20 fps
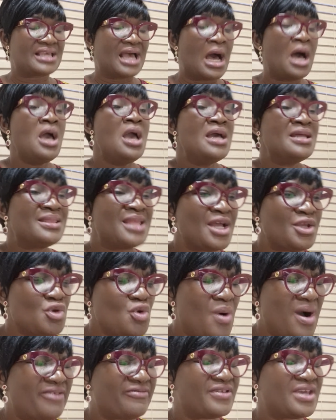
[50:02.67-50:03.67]
uh, that
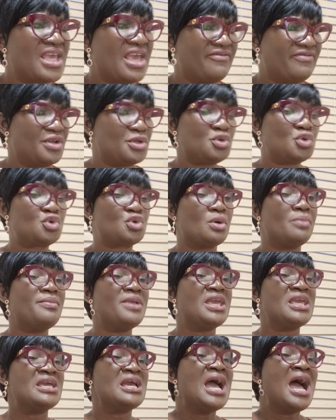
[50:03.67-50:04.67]
you have given to
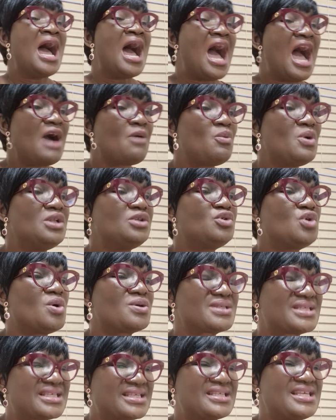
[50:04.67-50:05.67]
me. I will
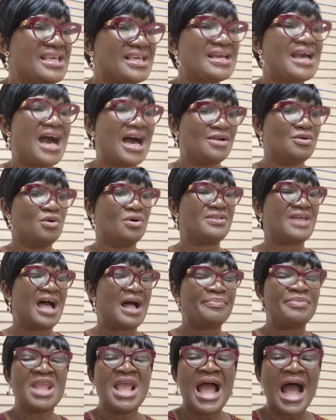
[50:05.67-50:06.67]
not seek
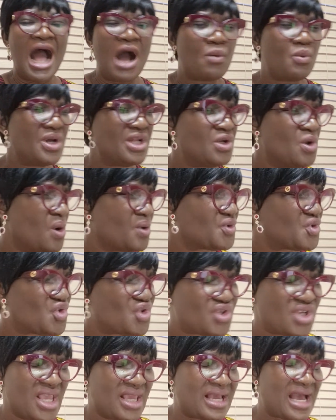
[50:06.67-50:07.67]
another. I will not
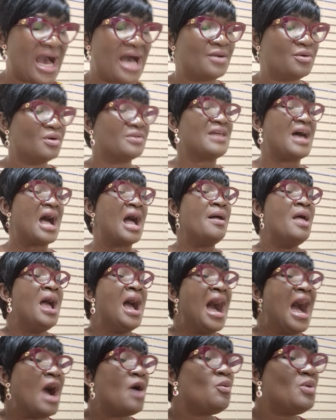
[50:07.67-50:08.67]
seek another.
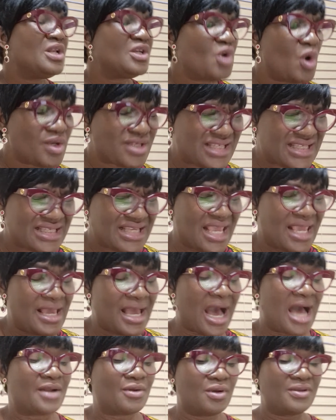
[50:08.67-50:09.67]
I will not seek
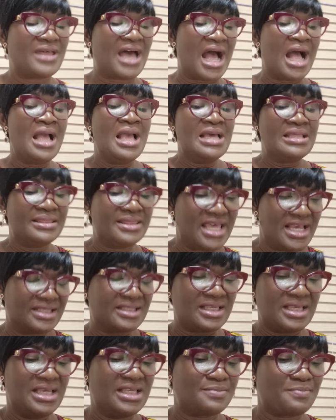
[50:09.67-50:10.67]
another.
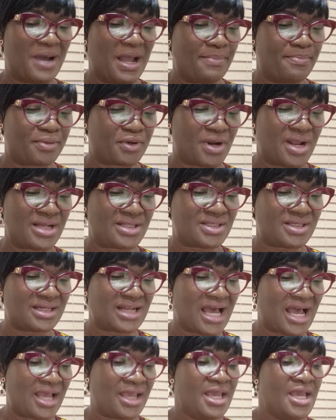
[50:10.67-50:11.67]
This is my prayer
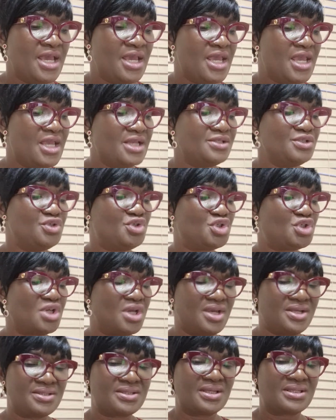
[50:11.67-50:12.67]
tonight. In
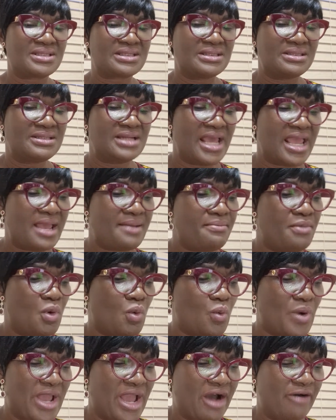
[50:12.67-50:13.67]
Jesus' name,
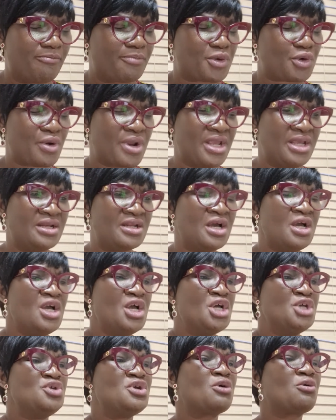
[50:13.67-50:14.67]
we have prayed.
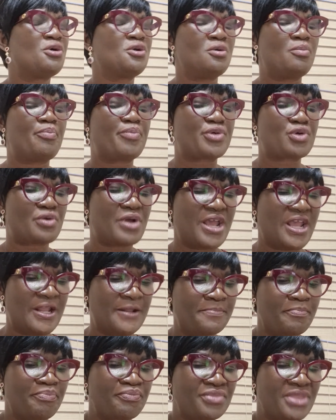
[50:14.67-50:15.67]
You're going to
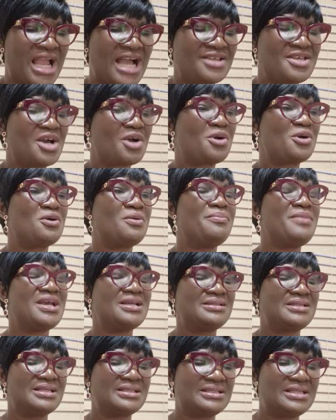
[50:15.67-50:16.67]
pray and you're going to
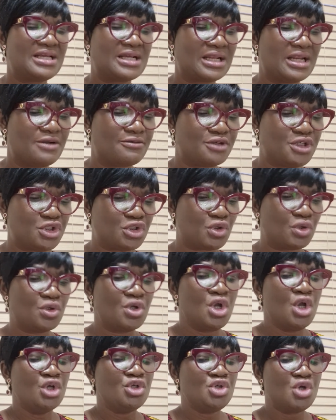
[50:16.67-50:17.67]
make this declaration.
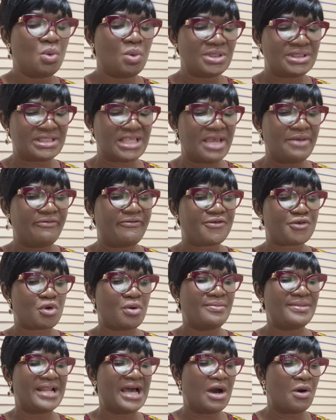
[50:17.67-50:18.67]
You will say,
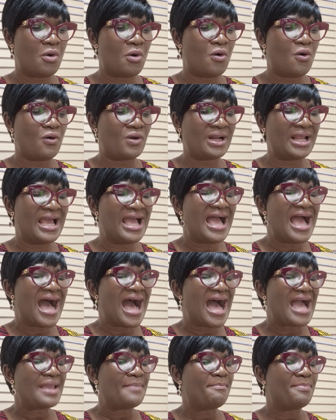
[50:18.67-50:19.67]
From now on,
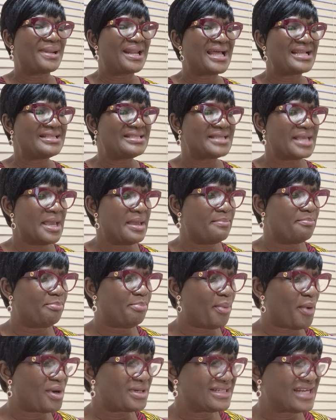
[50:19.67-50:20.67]
I plant a
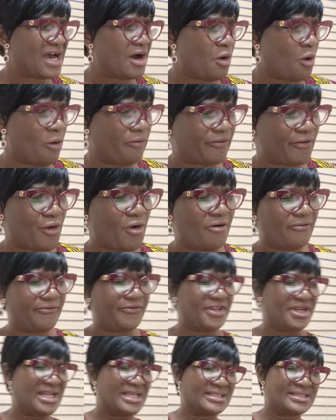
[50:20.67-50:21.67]
border of
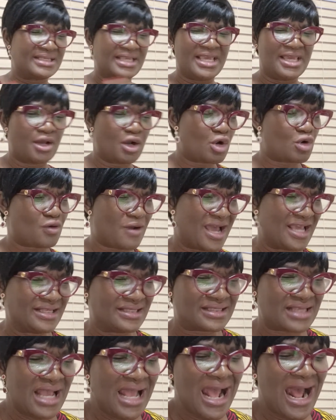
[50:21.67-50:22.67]
confidence in
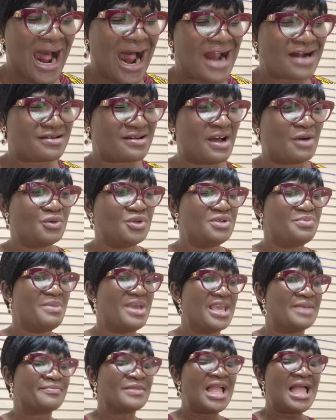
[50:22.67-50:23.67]
Christ around
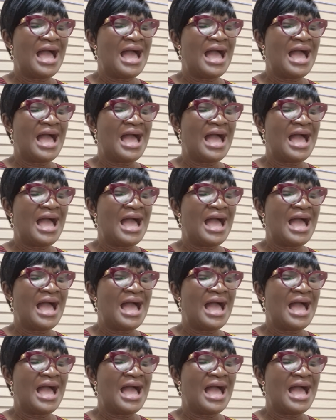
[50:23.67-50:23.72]
me.